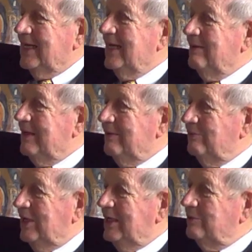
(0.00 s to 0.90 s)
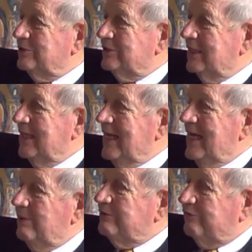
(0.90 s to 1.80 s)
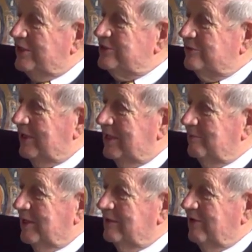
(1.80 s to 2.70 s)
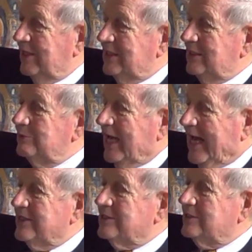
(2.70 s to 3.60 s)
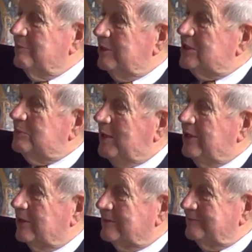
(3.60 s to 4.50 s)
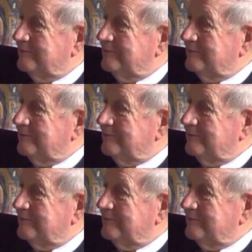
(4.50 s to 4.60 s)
he, he, he really was he was frustrated by the fact that he was asked to be a speaker.